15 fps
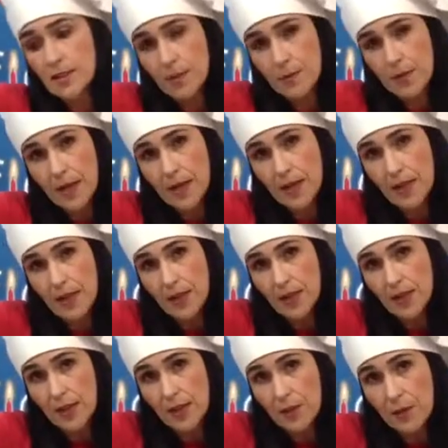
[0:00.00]
up at an angle
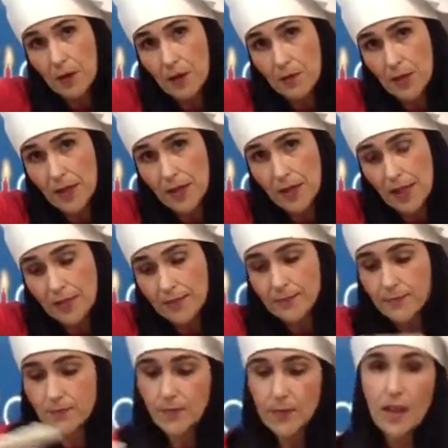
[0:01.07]
like a ramp like that.
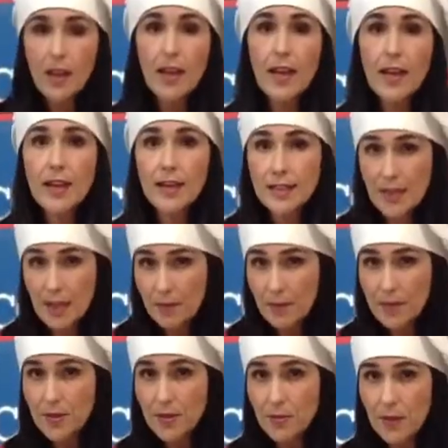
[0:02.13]
It's
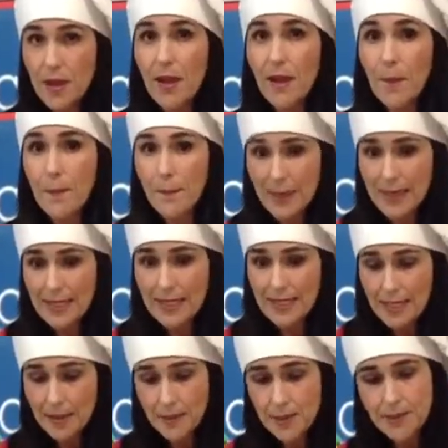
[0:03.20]
happened to me many
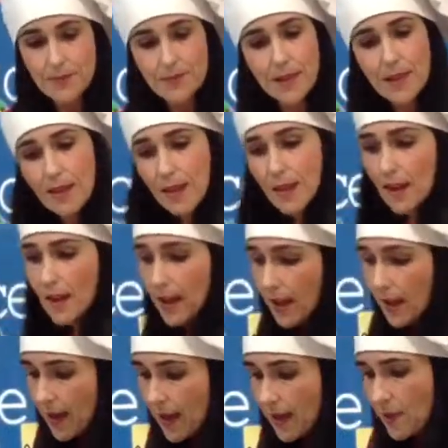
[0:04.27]

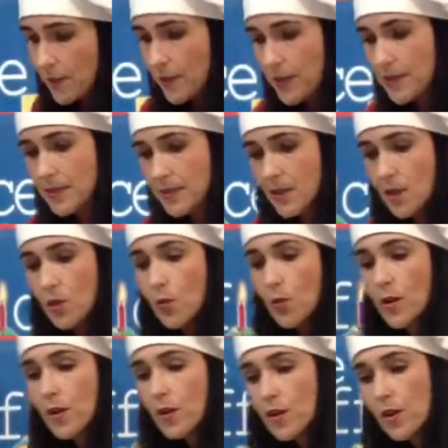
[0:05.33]
times. Anyways,
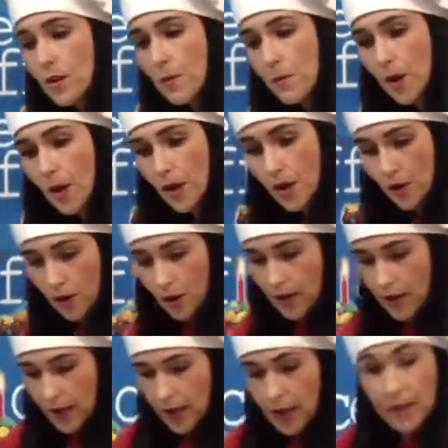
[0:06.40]
we are going to mark our
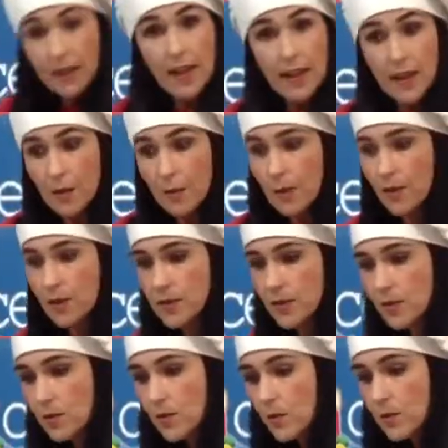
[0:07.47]
cake like a
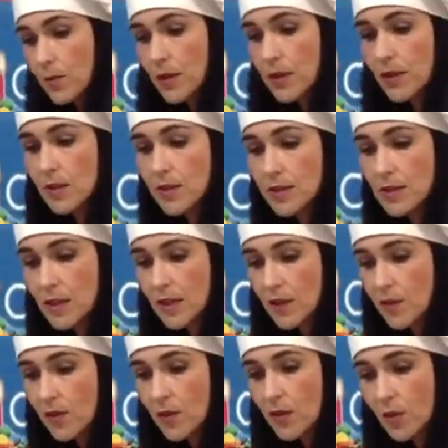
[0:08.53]
puzzle because
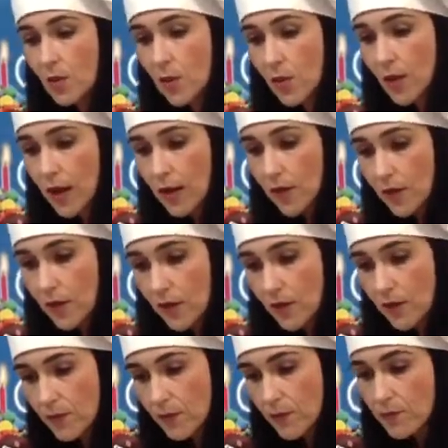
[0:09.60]
even though
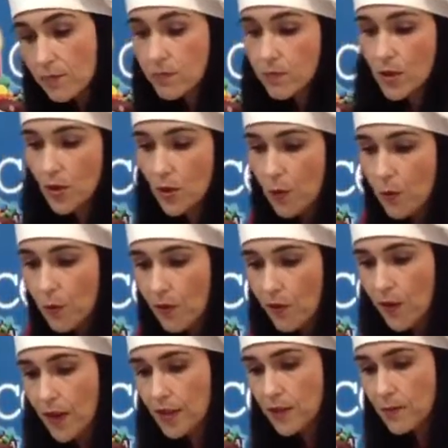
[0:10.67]
I've
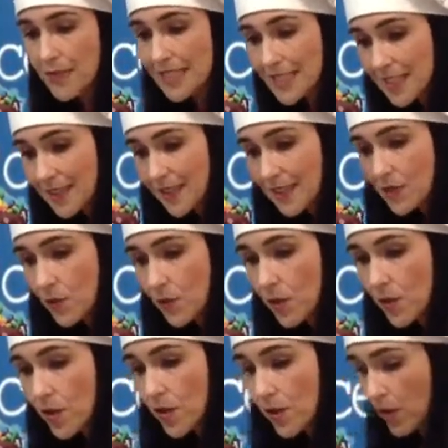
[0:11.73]
perfected my techniques over
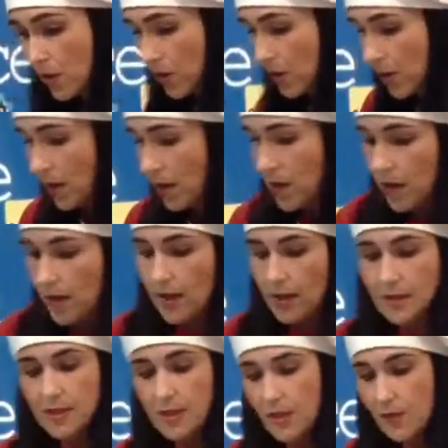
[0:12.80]
the year,
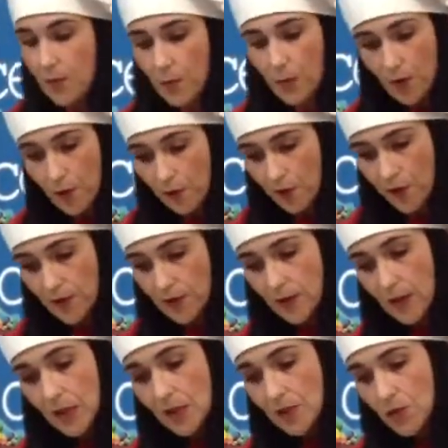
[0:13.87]
it's never perfect.
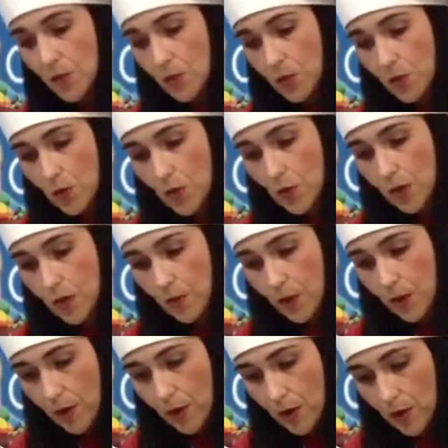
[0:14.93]
So you want to
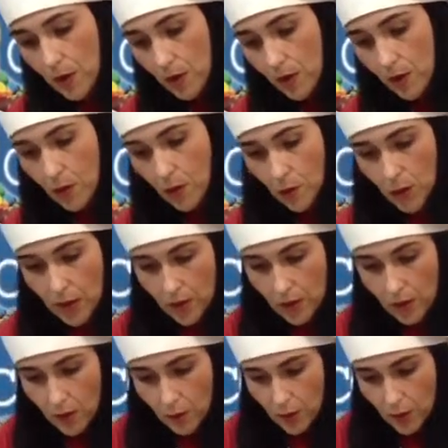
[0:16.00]
mark where
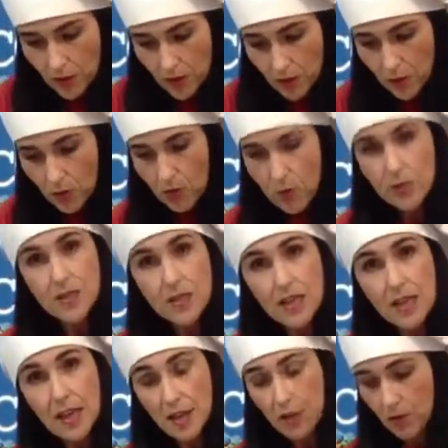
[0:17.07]
the puzzle goes
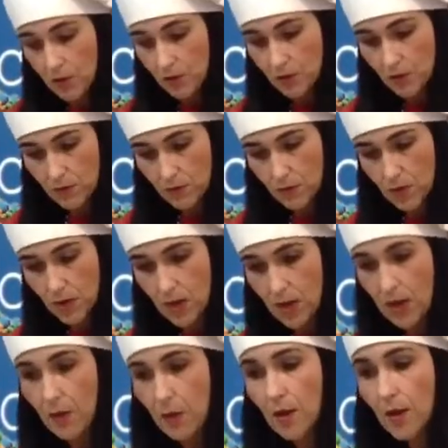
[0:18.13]
together. Okay,
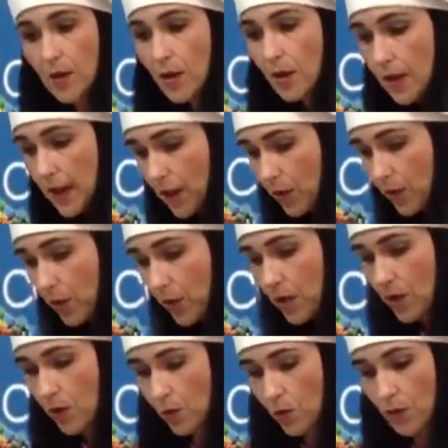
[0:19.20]
that way now when
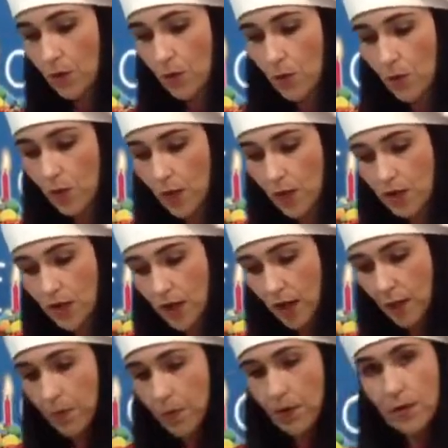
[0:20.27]
we remove our
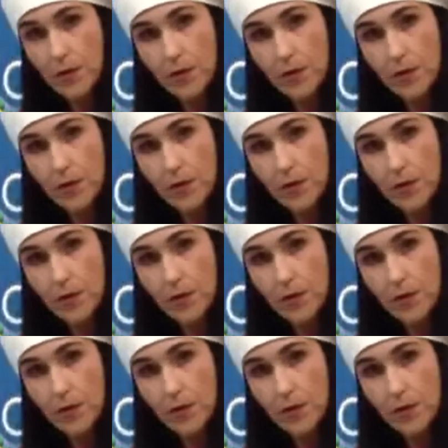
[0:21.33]
top,